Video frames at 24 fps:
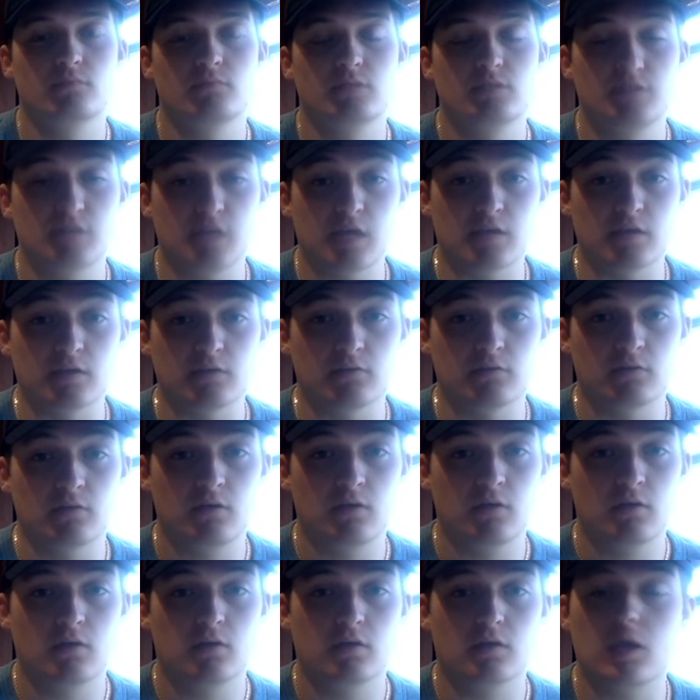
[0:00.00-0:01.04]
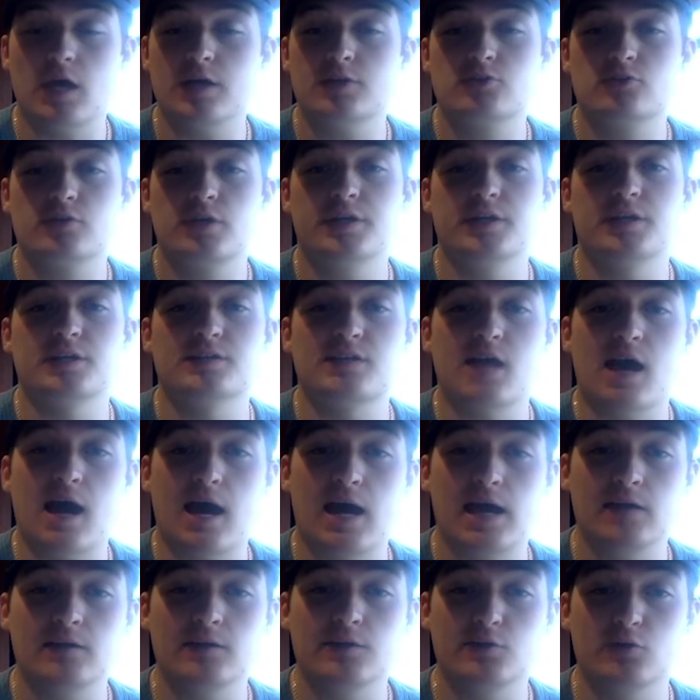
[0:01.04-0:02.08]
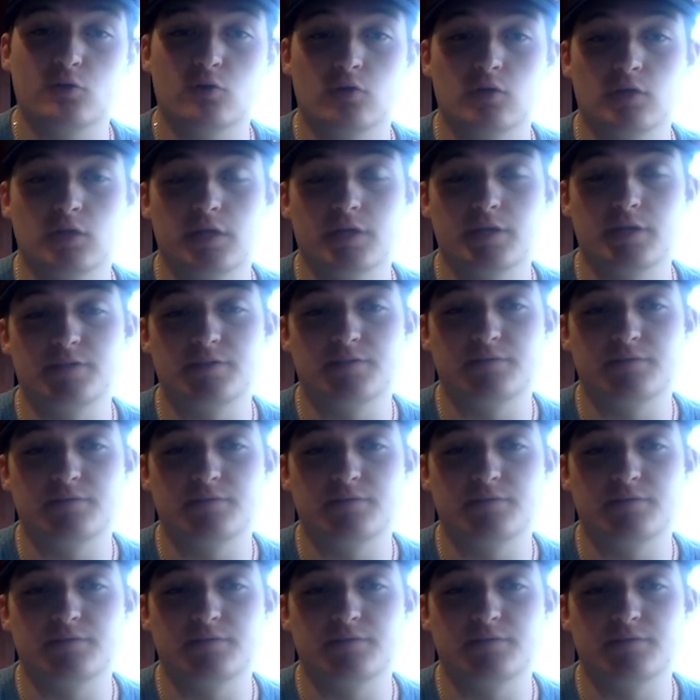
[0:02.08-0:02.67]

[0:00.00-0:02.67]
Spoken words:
Second, catch rate is highly correlated to